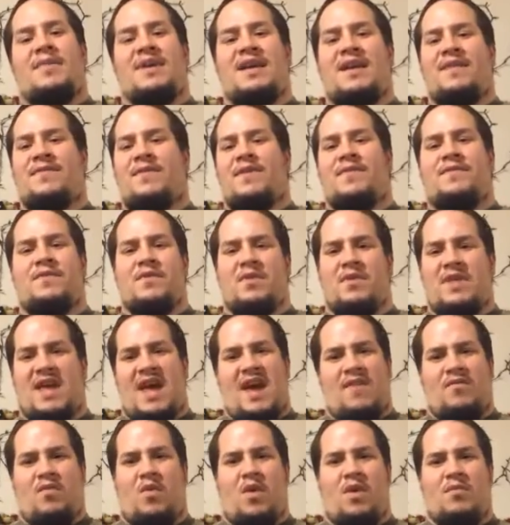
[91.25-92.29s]
Even if you only
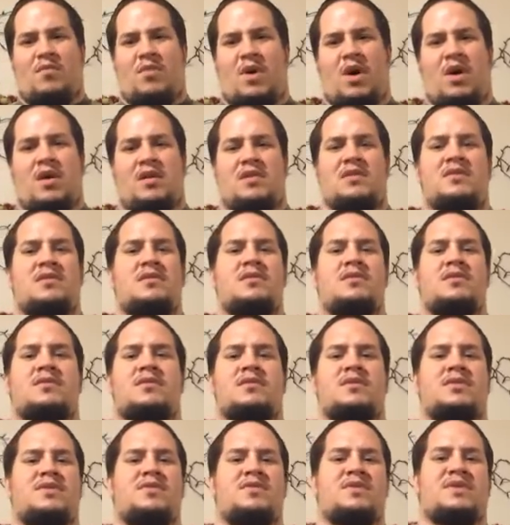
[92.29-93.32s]
have one ball,
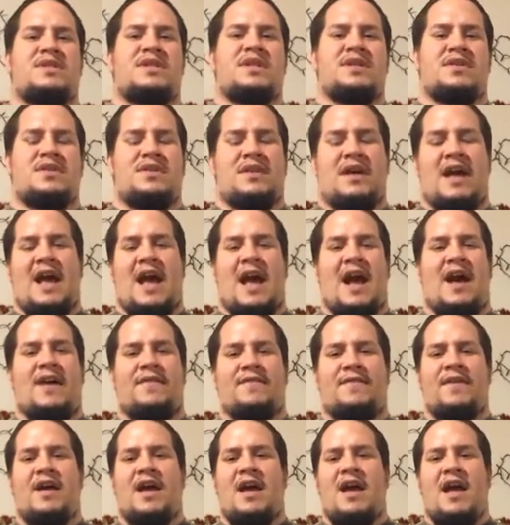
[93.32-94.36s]
you still
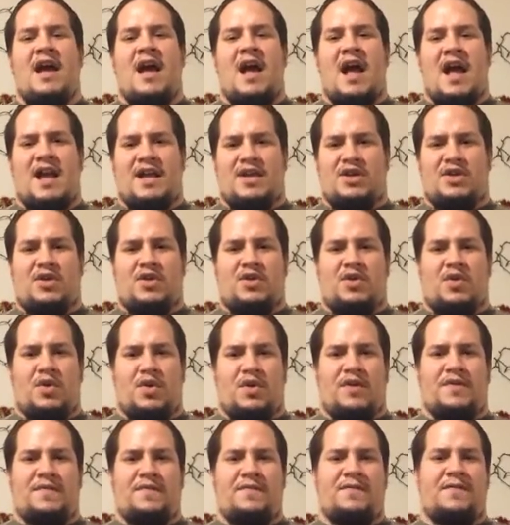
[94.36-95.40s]
have a
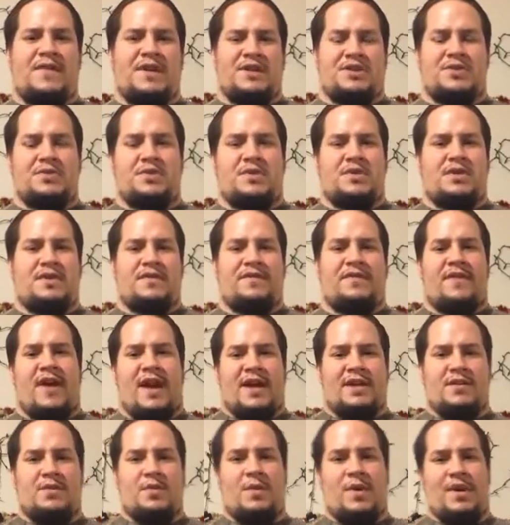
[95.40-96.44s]
good visual
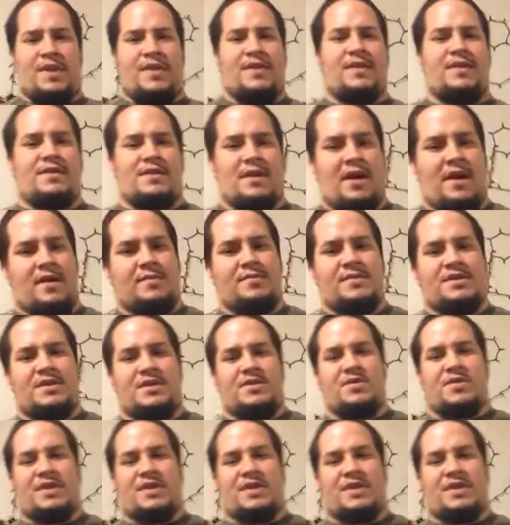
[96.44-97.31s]
effect with tubs.